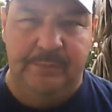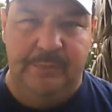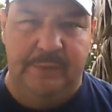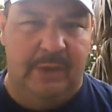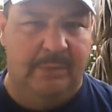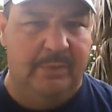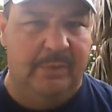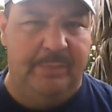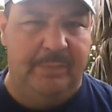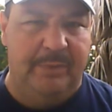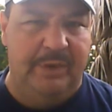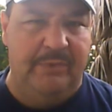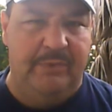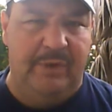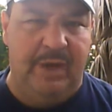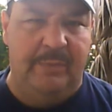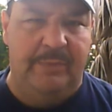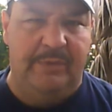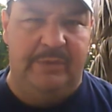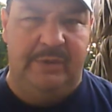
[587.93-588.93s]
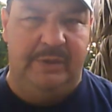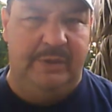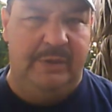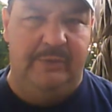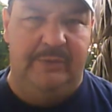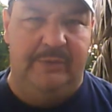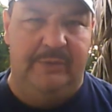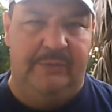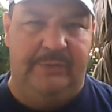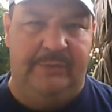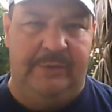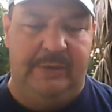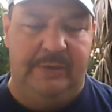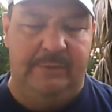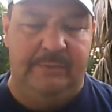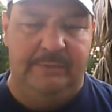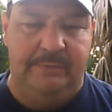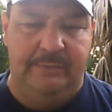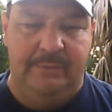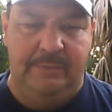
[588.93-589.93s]
Now, I'm a big Robert De Niro fan.
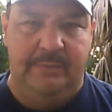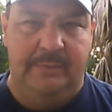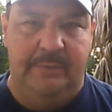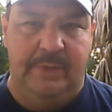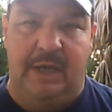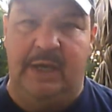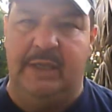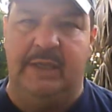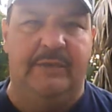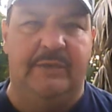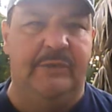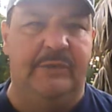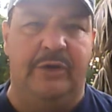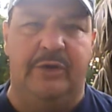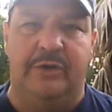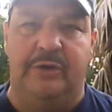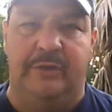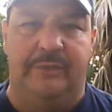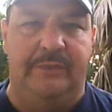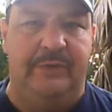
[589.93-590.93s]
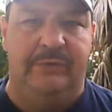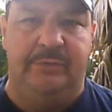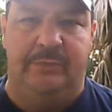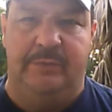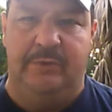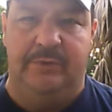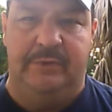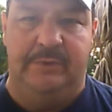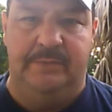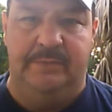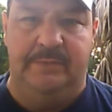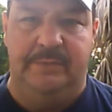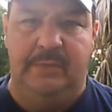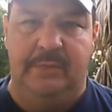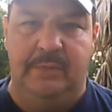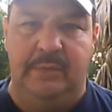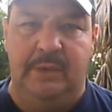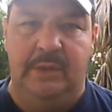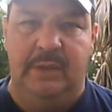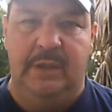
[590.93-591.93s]
I never heard of this movie.
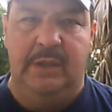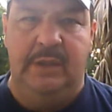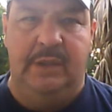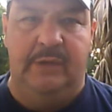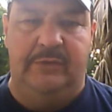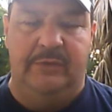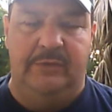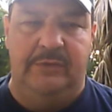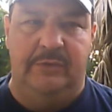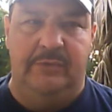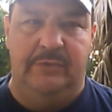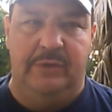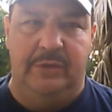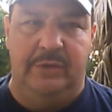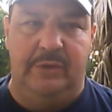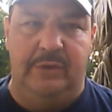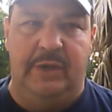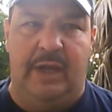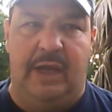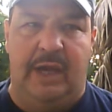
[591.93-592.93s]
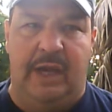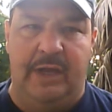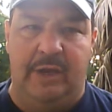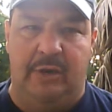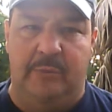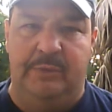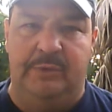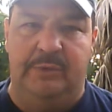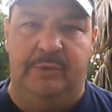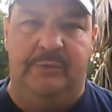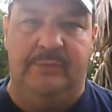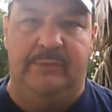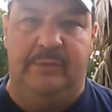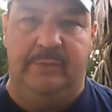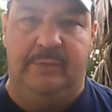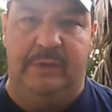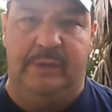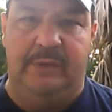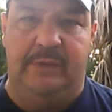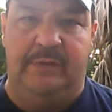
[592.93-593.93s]
This is a real eye-opener for
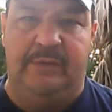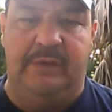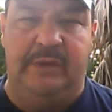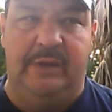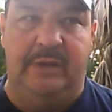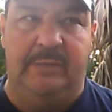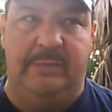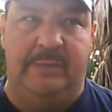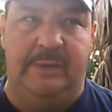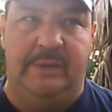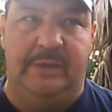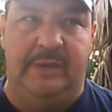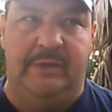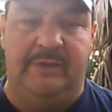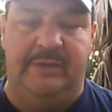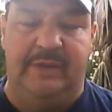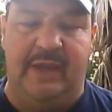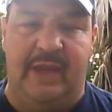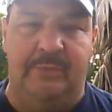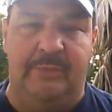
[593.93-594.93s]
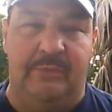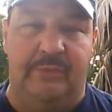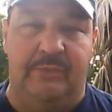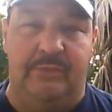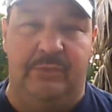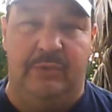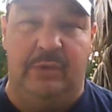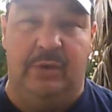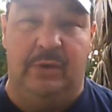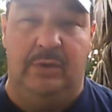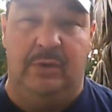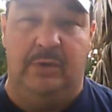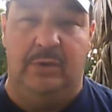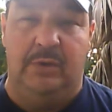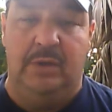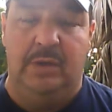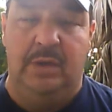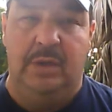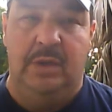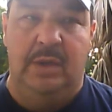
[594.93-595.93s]
me to see him in this type of role.
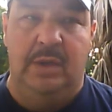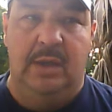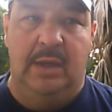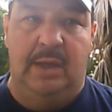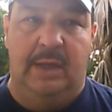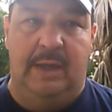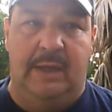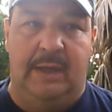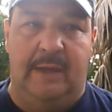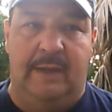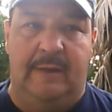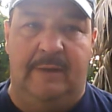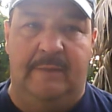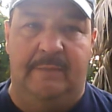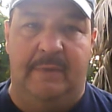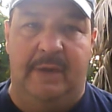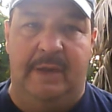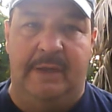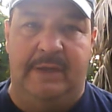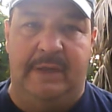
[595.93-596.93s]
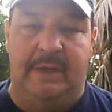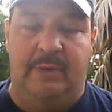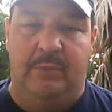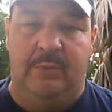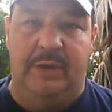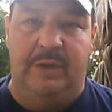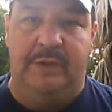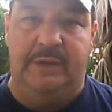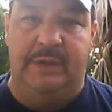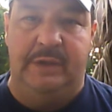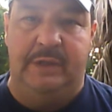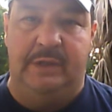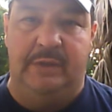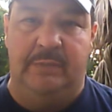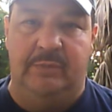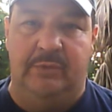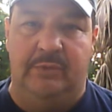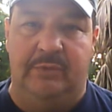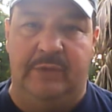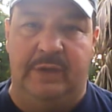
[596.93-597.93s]
I can't wait to get
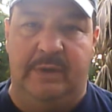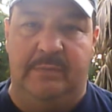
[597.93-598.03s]
the movie.